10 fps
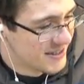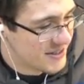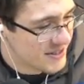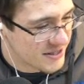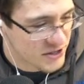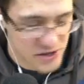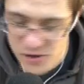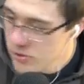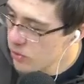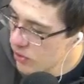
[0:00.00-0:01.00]
this is
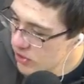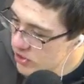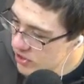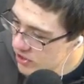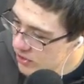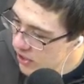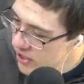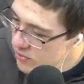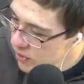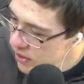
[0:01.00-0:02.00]
a religion. You
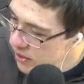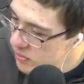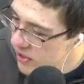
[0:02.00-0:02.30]
guys were gonna make a